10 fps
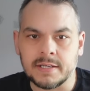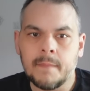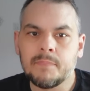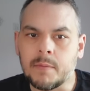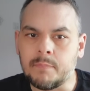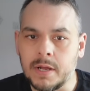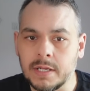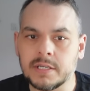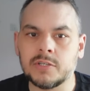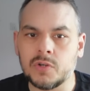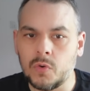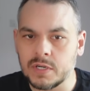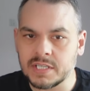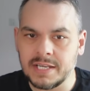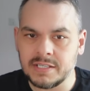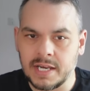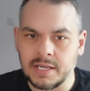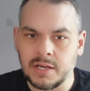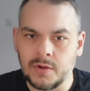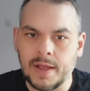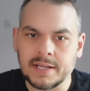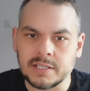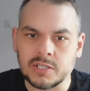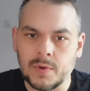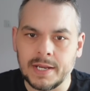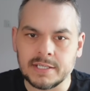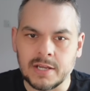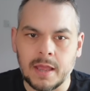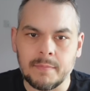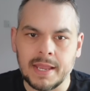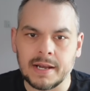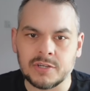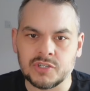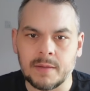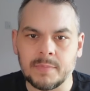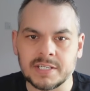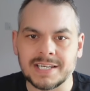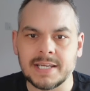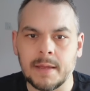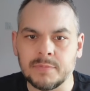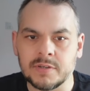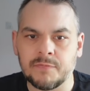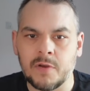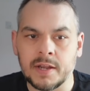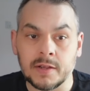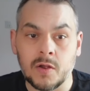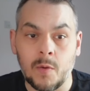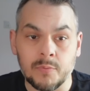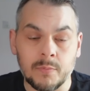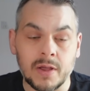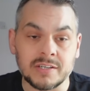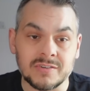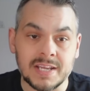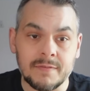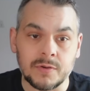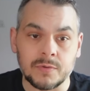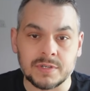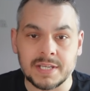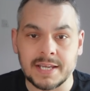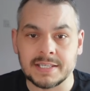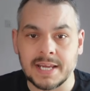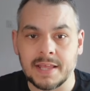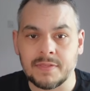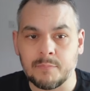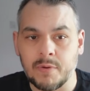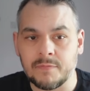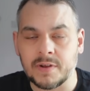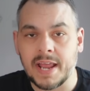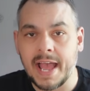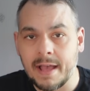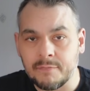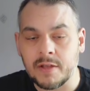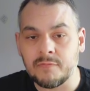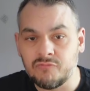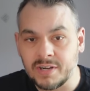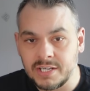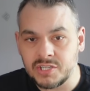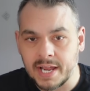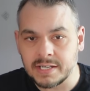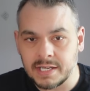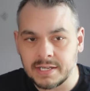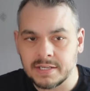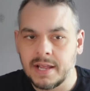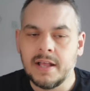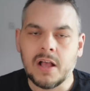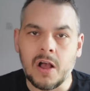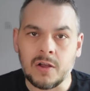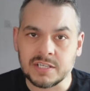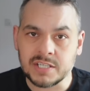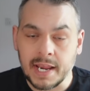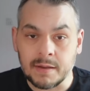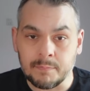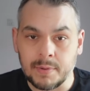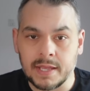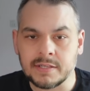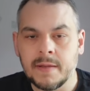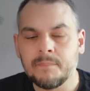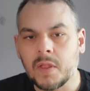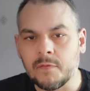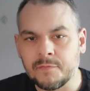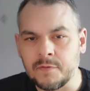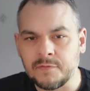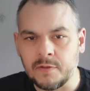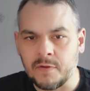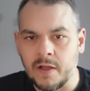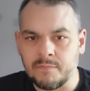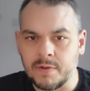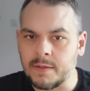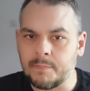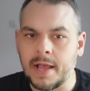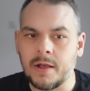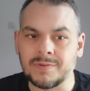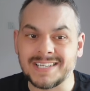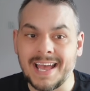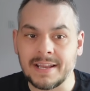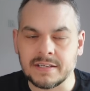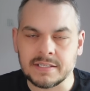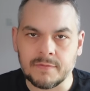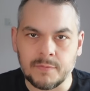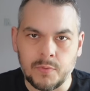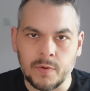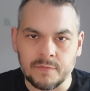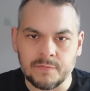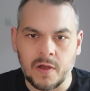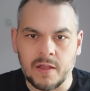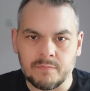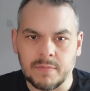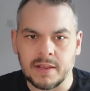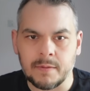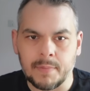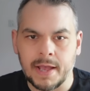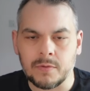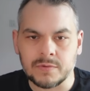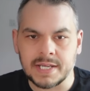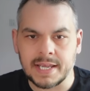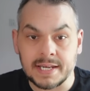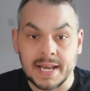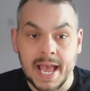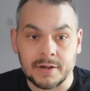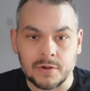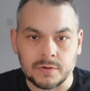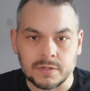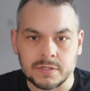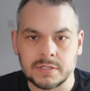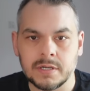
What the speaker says: but talks continue as the 20-time English champions attempt to find a compromise. So David Ornstein saying that Brentford have rejected our second bid of 55 million pounds and 7.5 million pounds in add-ons.